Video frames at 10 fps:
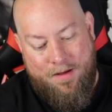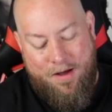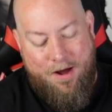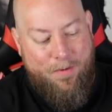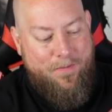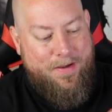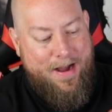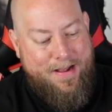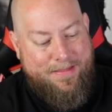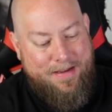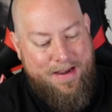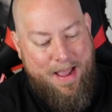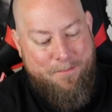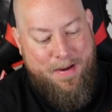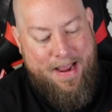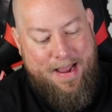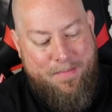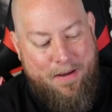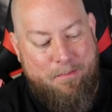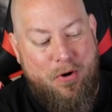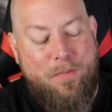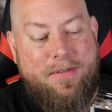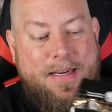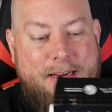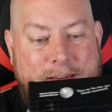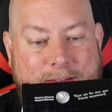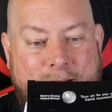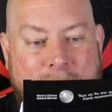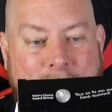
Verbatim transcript: Oh, we've got the Bam Boobsies.